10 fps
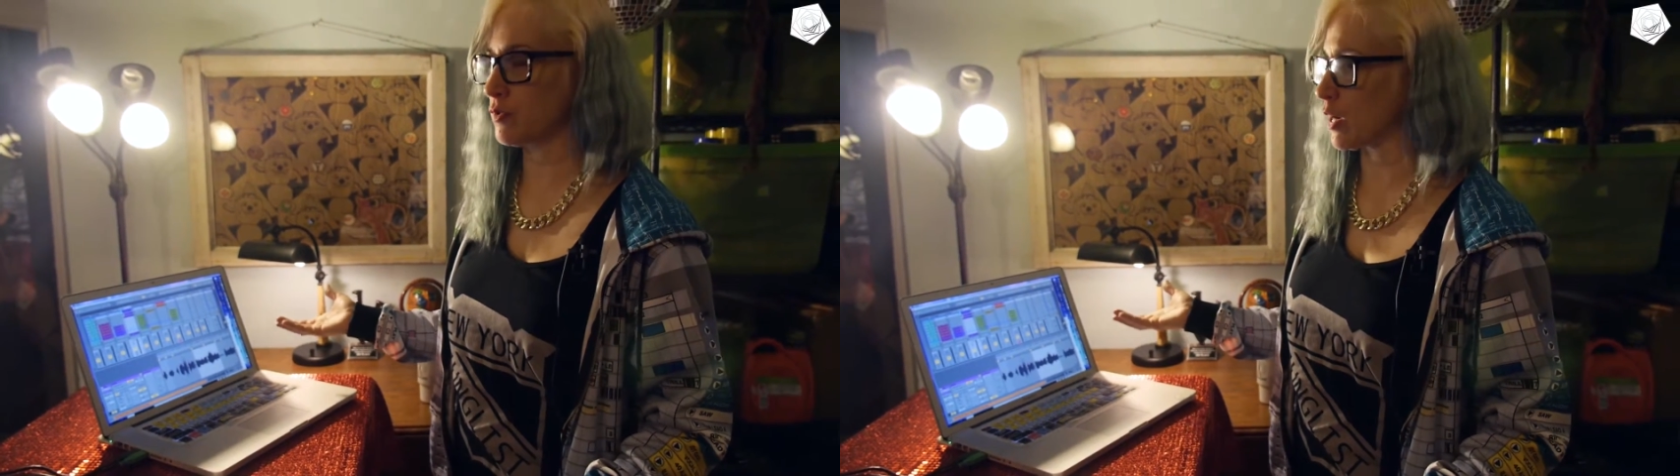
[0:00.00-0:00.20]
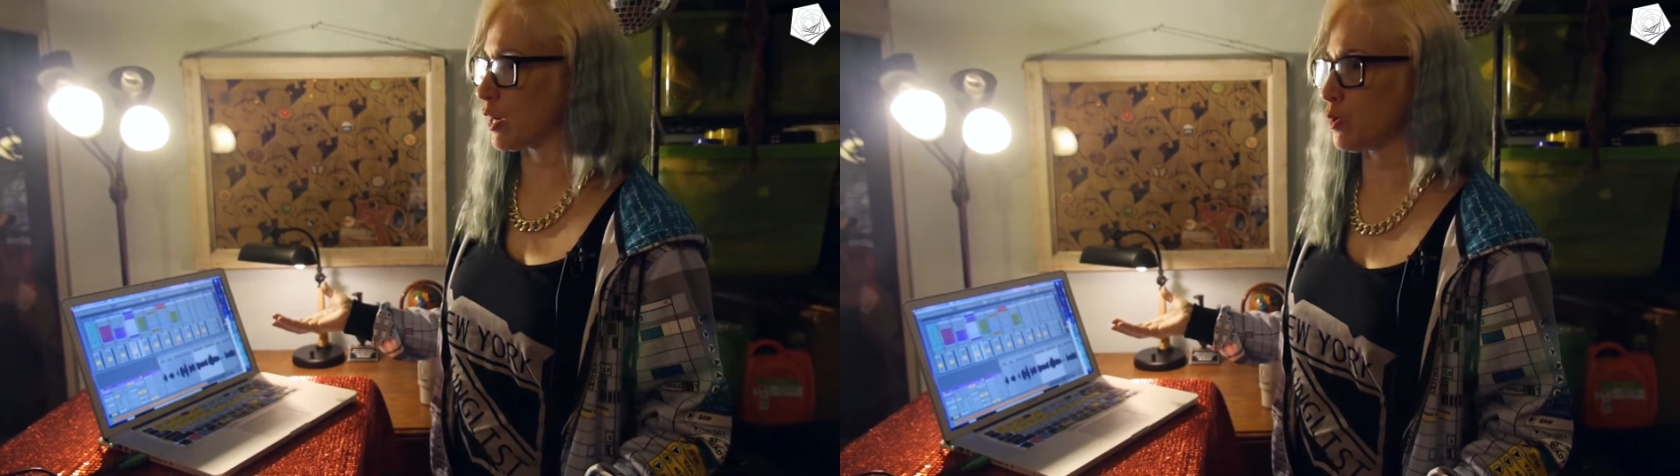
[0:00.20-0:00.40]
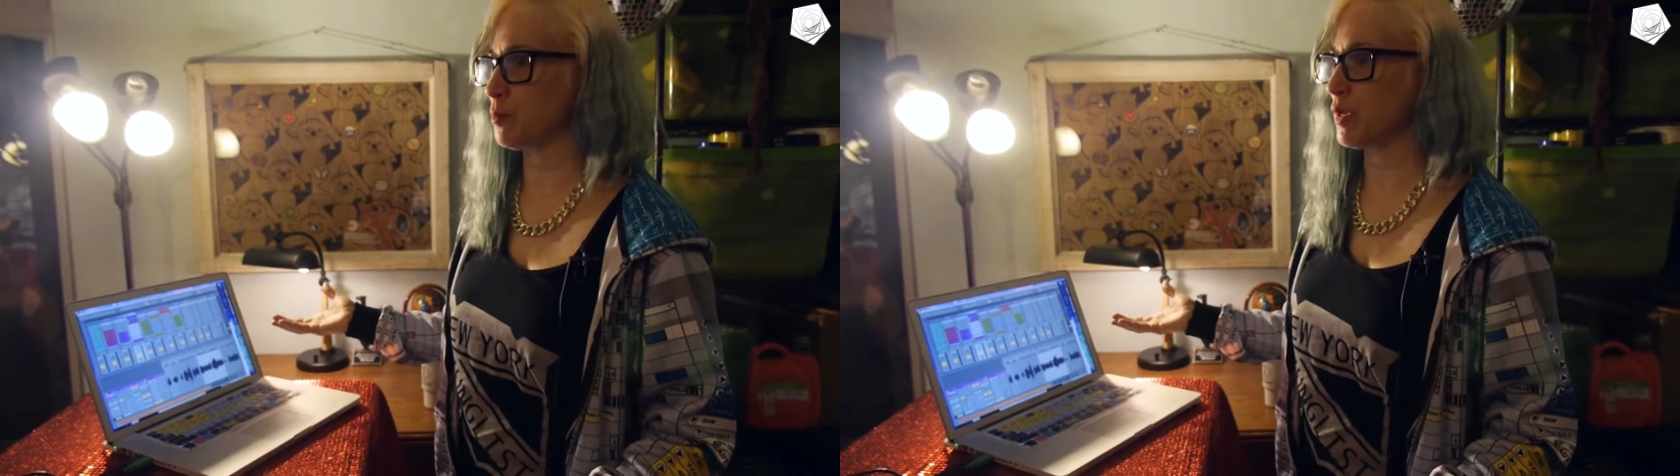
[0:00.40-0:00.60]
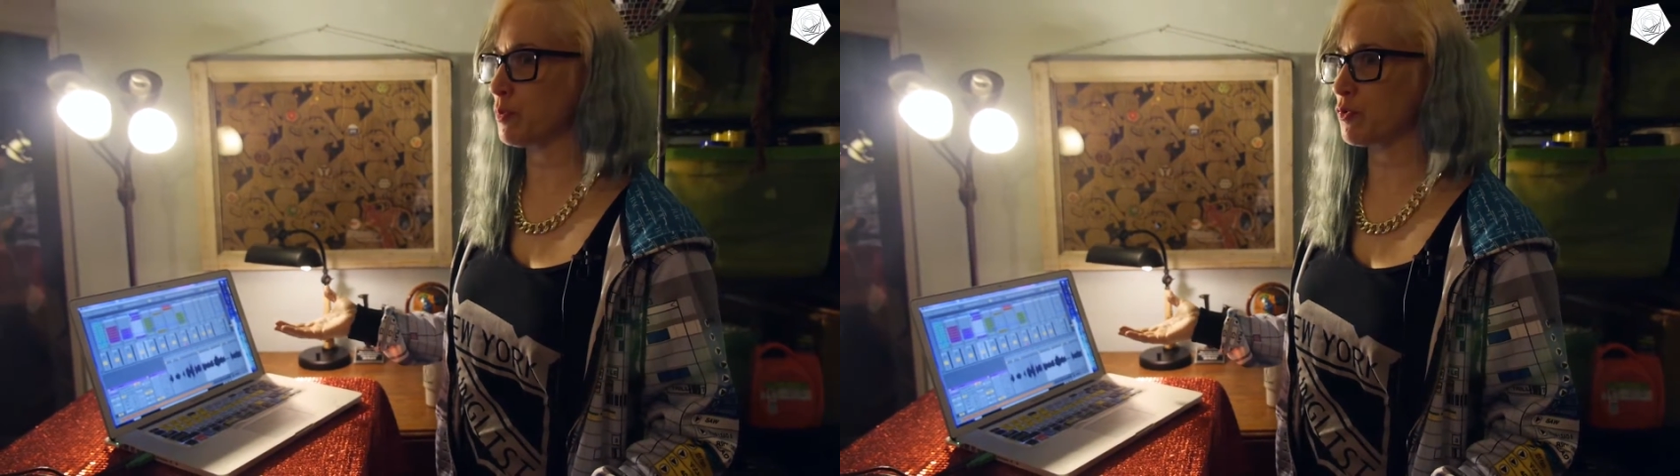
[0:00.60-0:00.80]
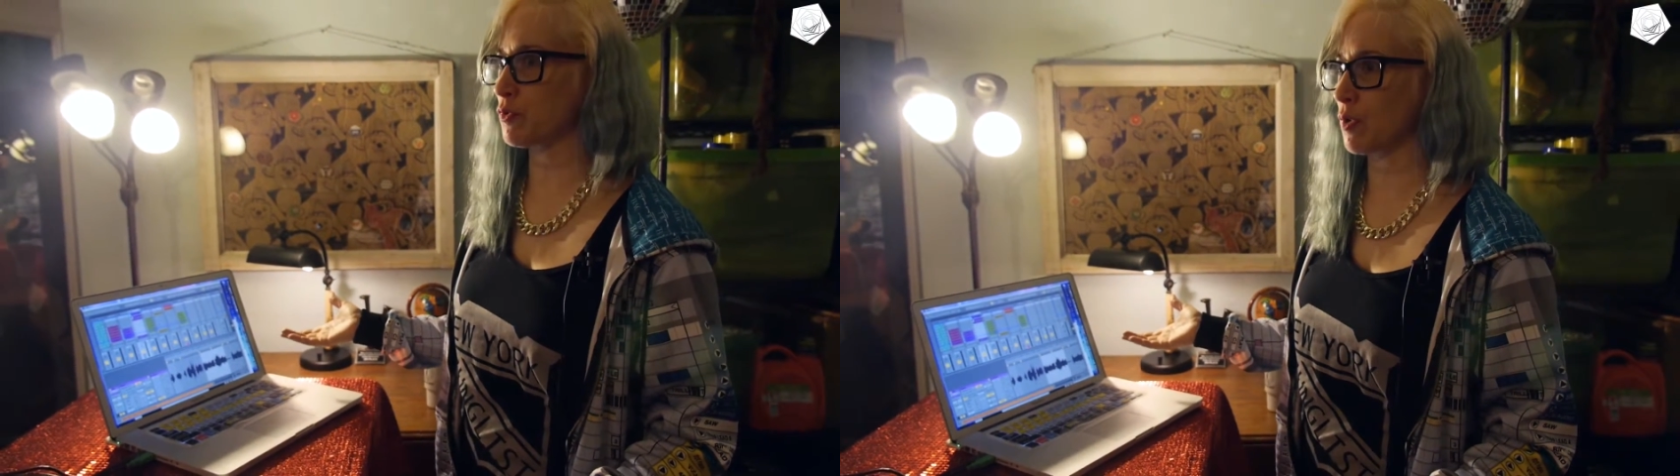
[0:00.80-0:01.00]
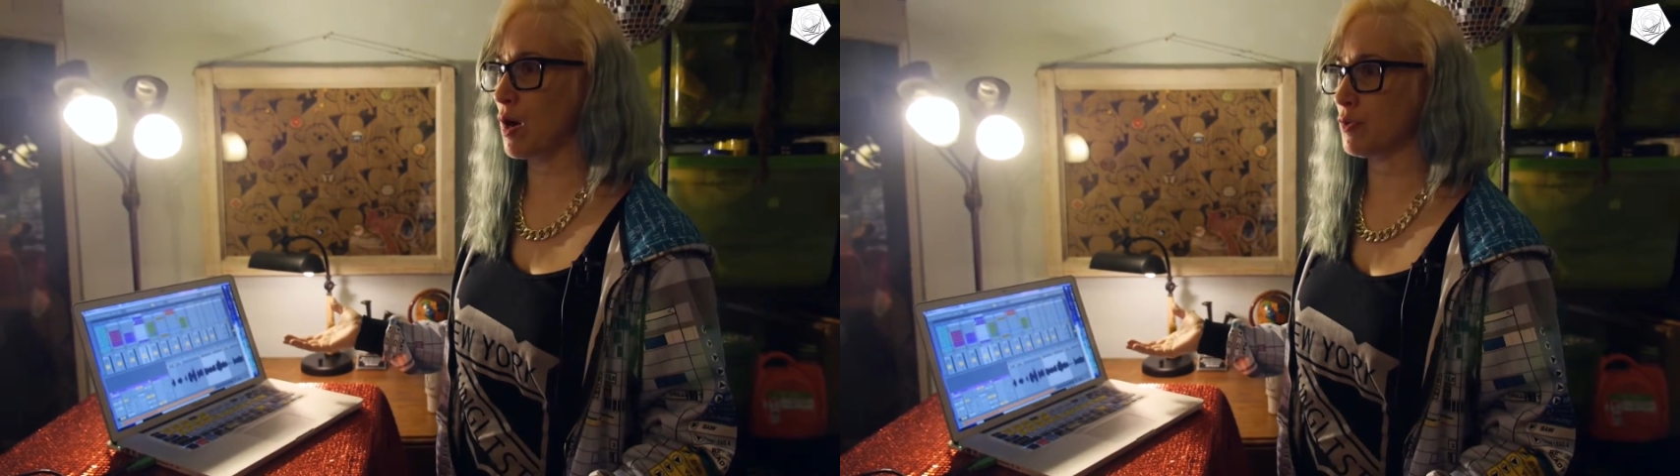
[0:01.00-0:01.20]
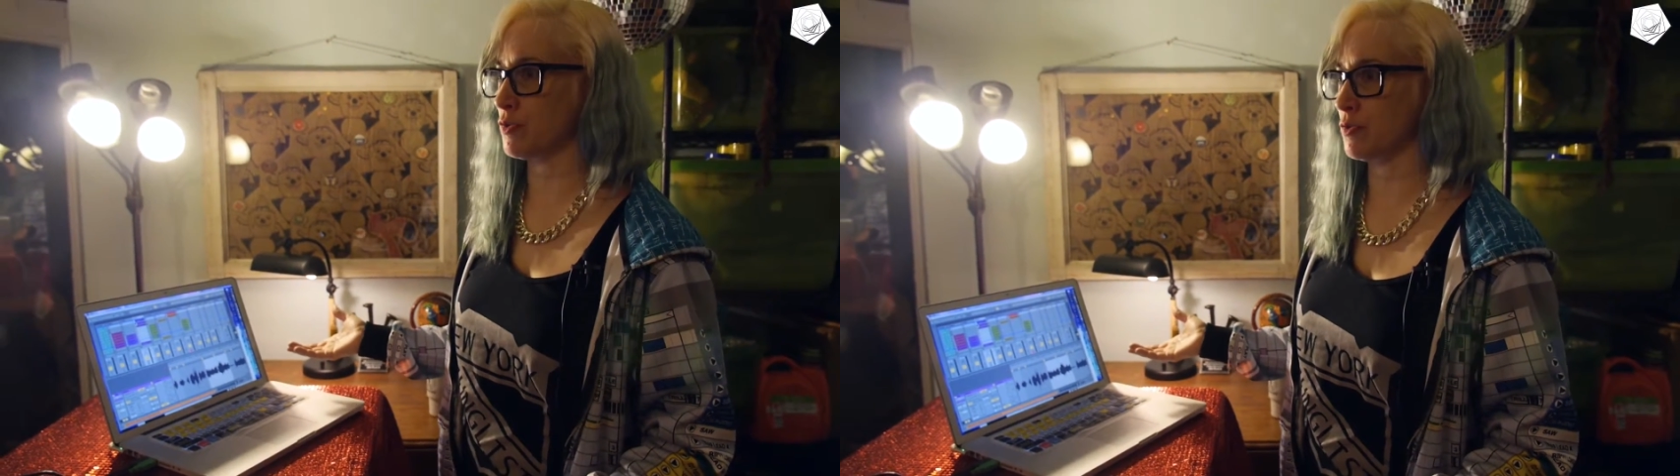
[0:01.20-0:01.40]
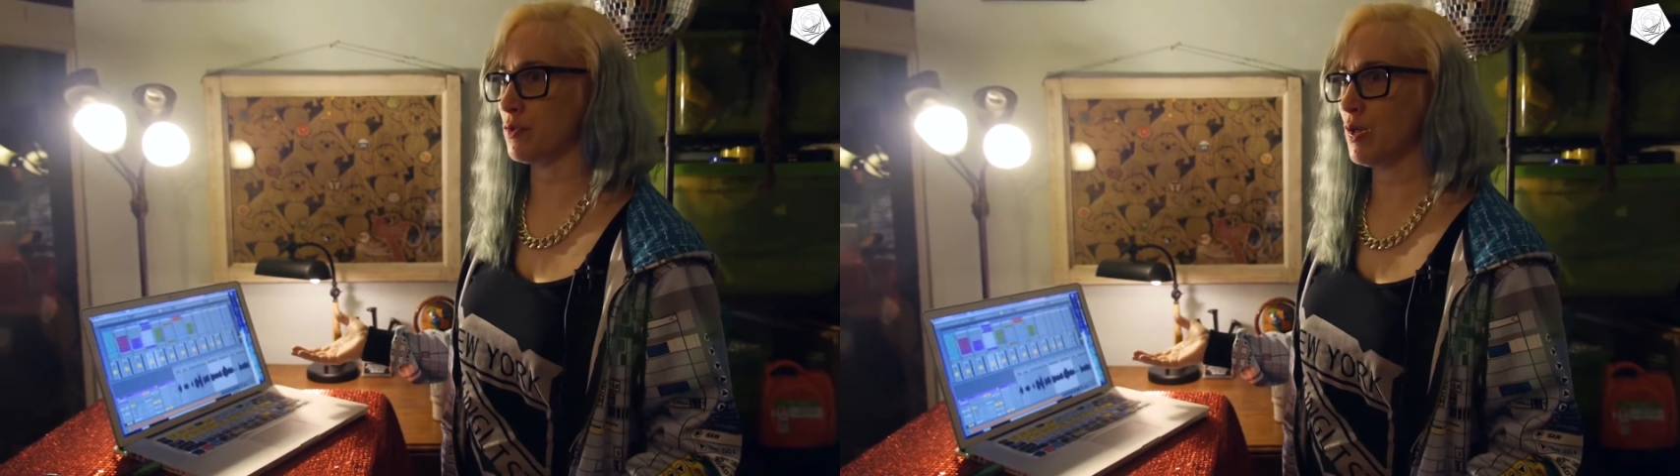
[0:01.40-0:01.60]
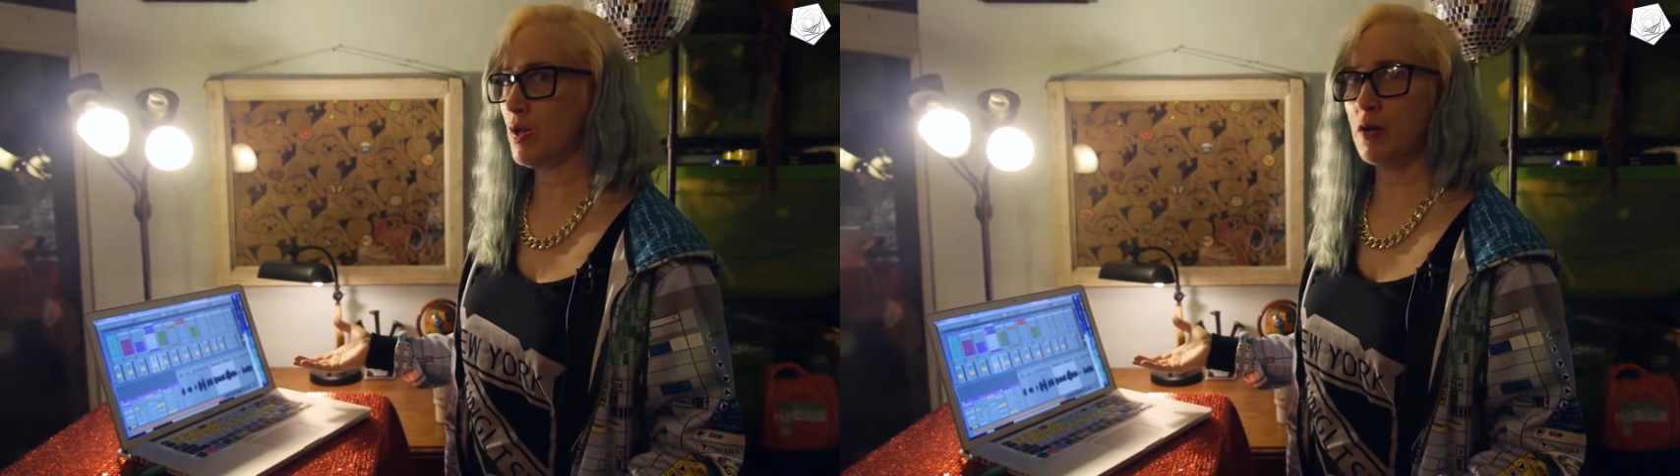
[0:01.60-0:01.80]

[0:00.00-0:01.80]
started in people's garages.